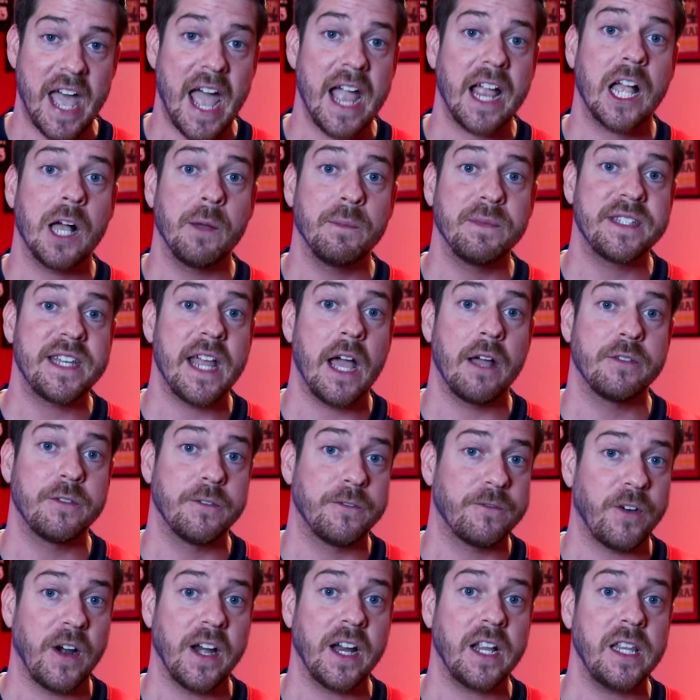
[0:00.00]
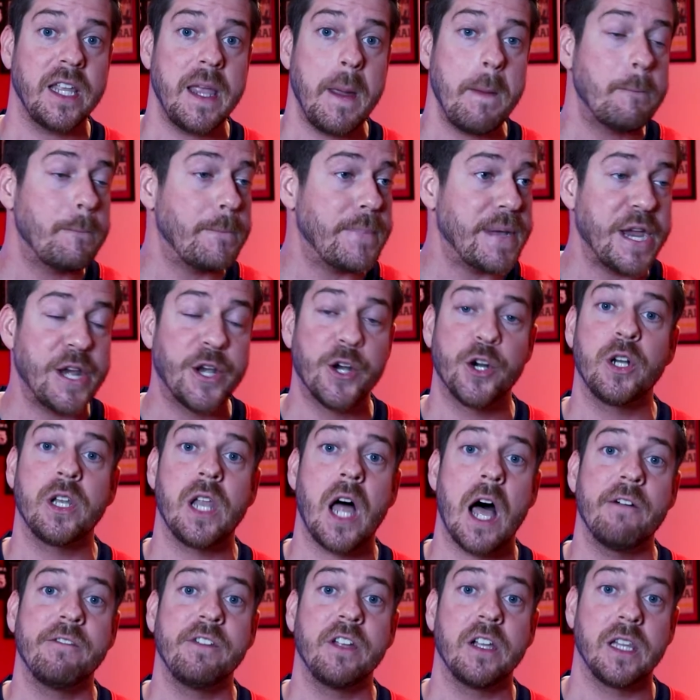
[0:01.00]
That comes down to, frankly, Peter
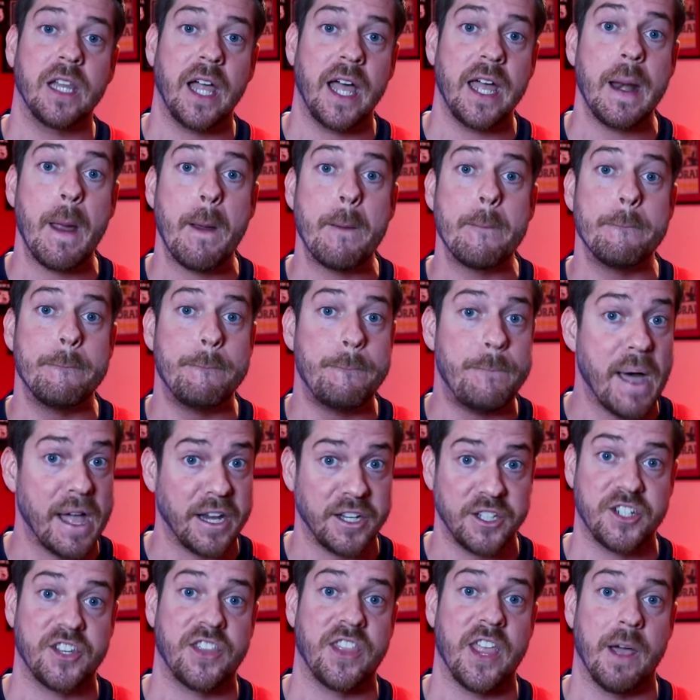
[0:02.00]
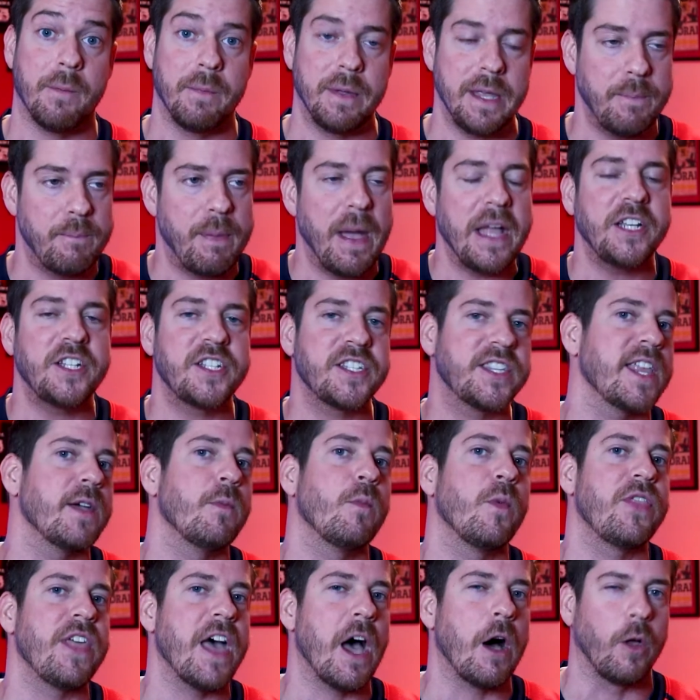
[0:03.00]
Laviolette benched them. He benched them
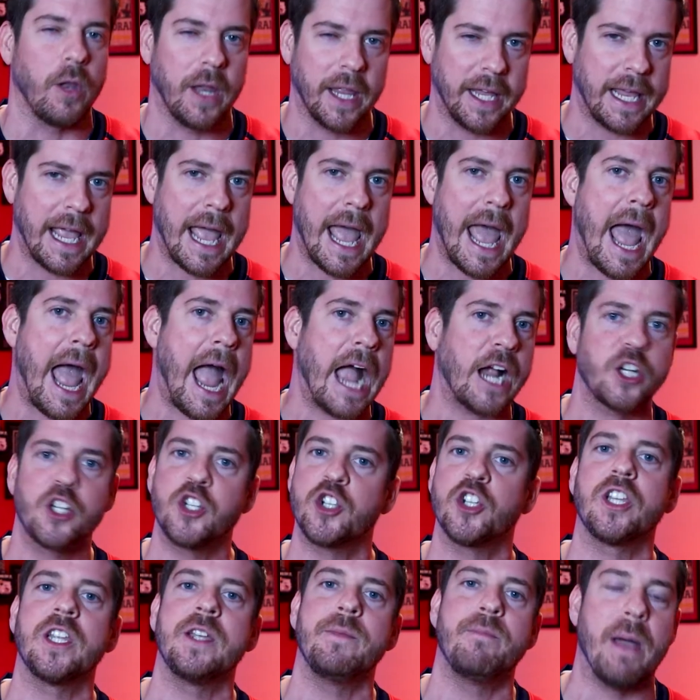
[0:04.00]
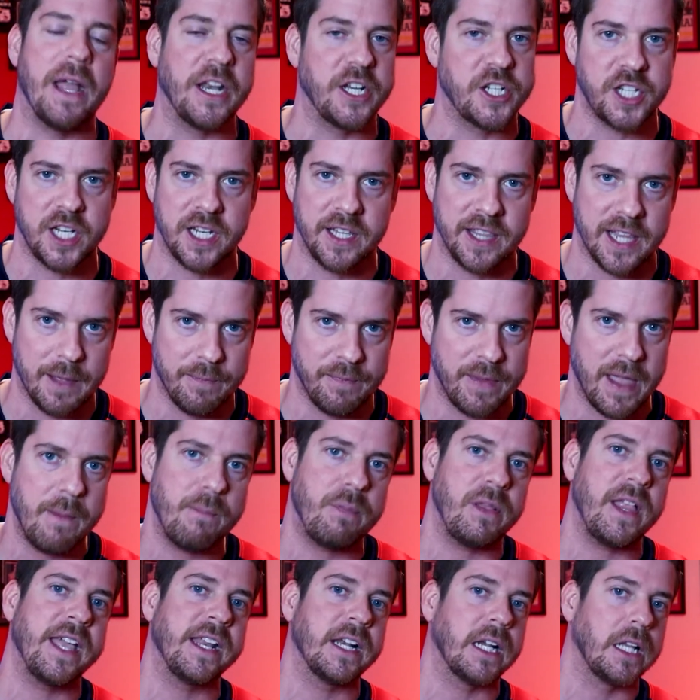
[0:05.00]
without like actually benching them. They
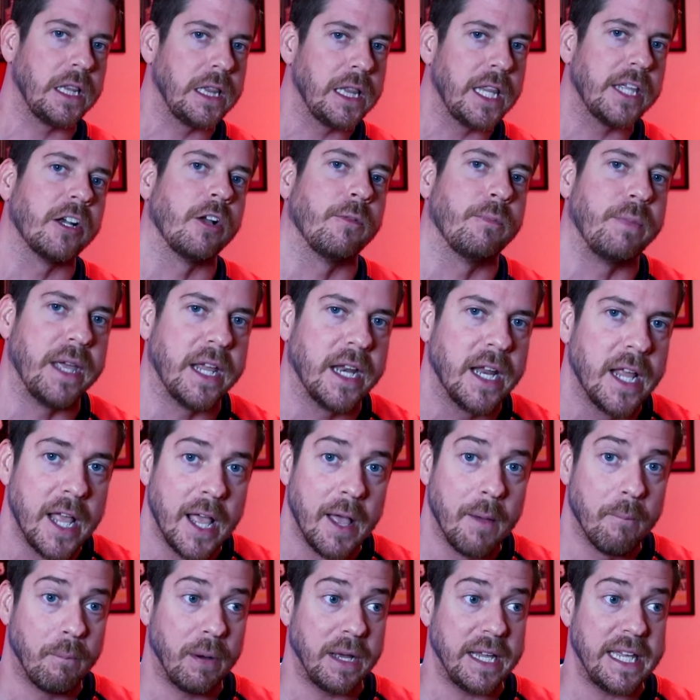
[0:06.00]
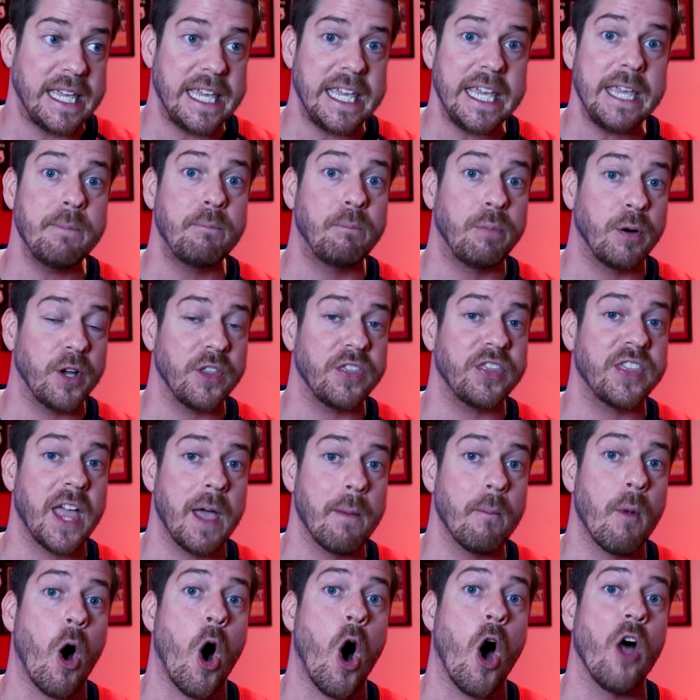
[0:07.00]
played a little bit, but he put
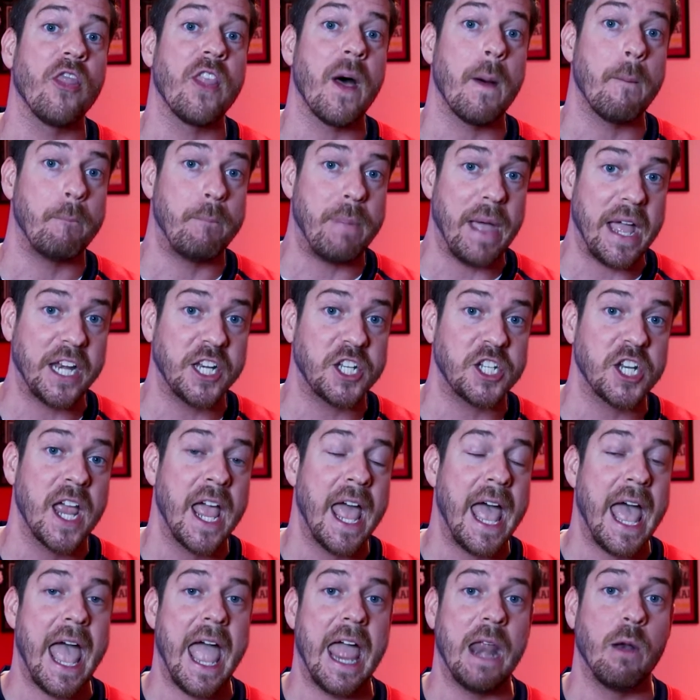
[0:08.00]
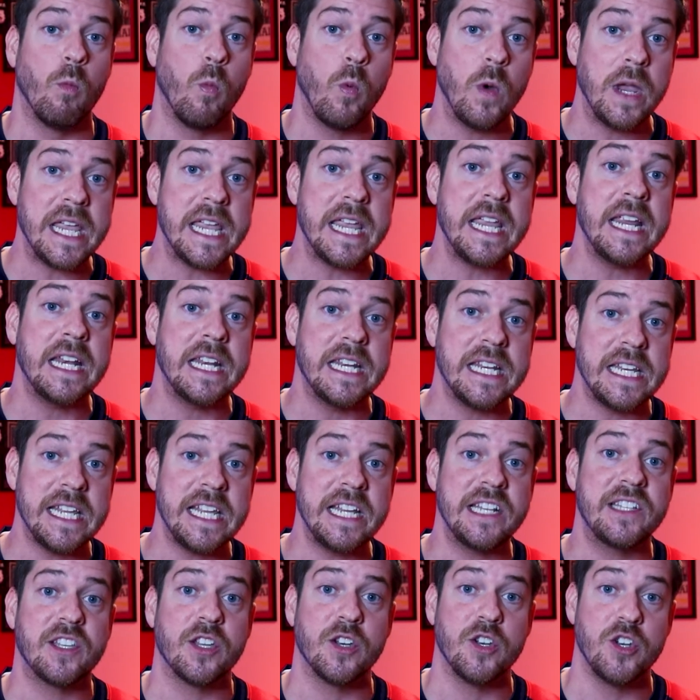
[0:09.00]
them on the bench, and we
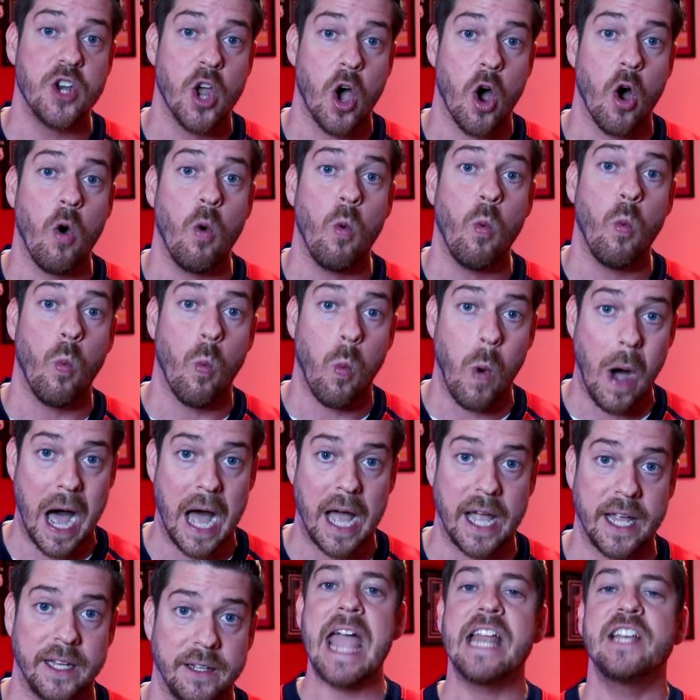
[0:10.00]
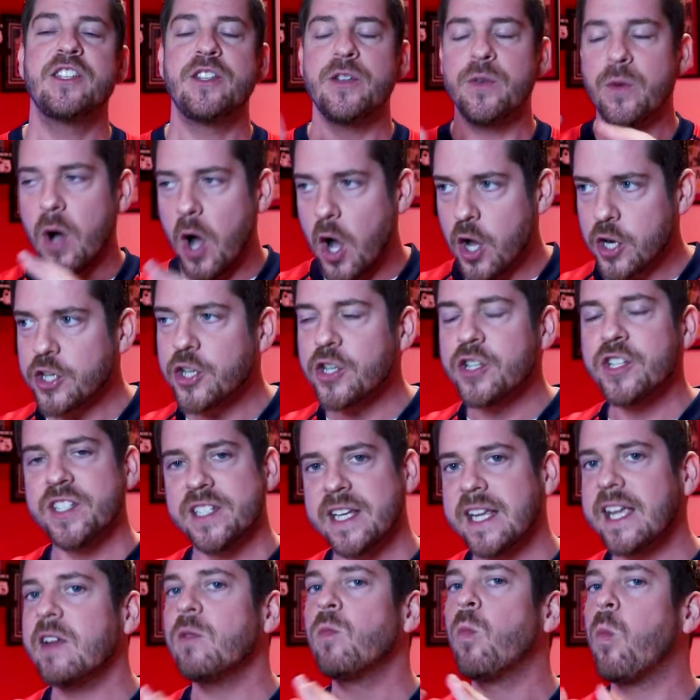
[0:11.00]
need to know why. And to
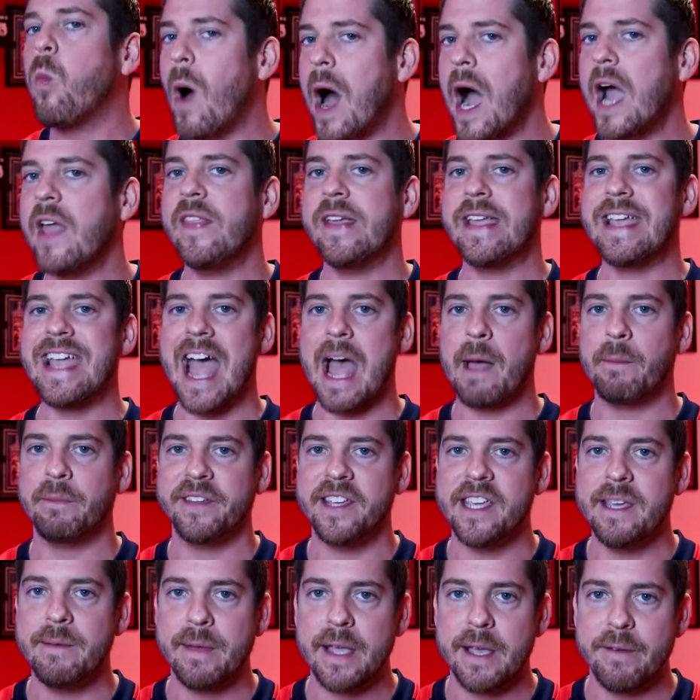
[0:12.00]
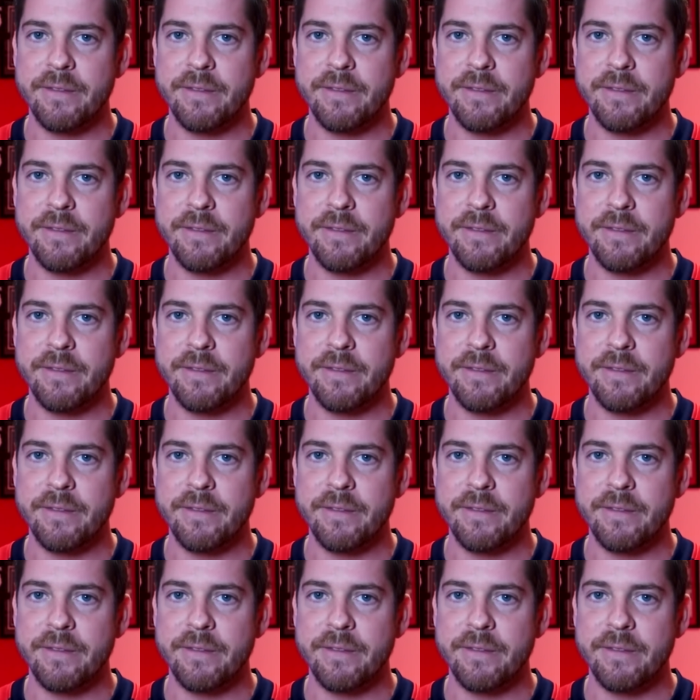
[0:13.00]
understand why the Caps keep